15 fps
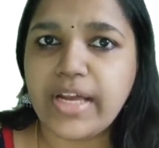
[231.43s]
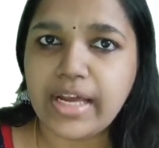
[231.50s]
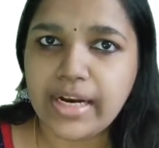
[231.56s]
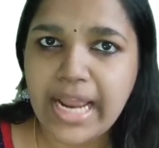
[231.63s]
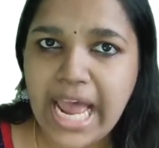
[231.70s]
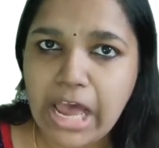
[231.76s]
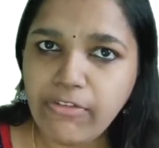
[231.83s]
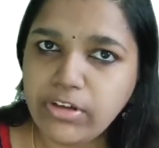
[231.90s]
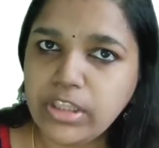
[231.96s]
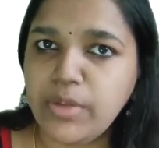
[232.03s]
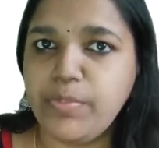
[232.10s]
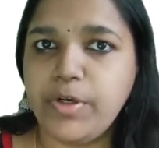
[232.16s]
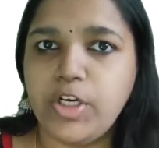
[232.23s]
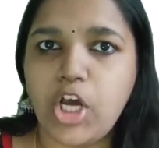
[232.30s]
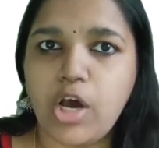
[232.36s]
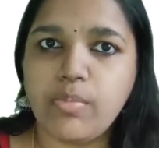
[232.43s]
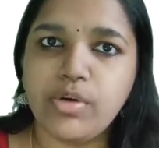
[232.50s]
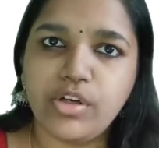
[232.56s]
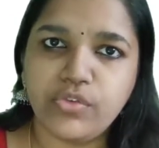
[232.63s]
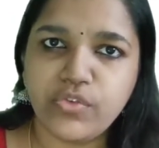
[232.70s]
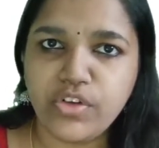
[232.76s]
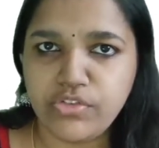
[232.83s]
are having the
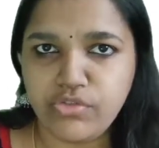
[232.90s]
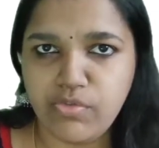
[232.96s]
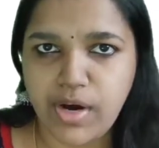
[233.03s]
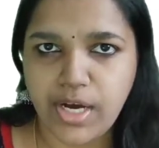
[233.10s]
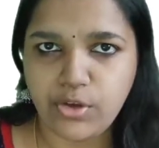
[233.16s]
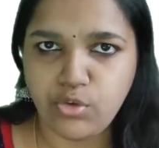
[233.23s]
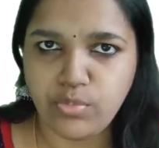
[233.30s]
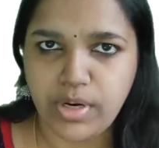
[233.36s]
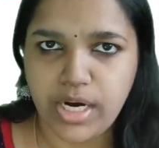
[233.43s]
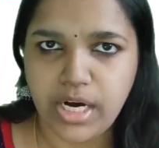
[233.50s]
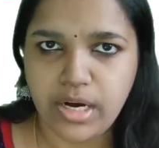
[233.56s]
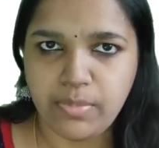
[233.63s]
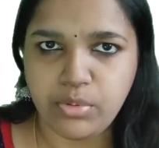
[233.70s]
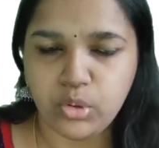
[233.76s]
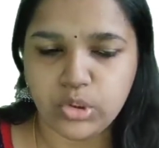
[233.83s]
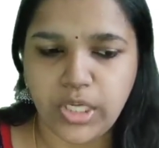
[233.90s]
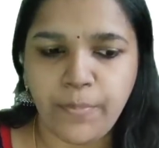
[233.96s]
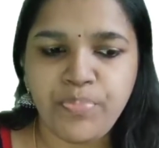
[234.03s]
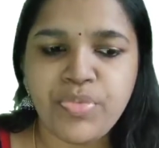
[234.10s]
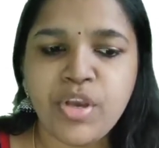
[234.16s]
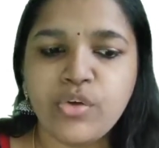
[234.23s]
predominance of Vayu Mahabhuta.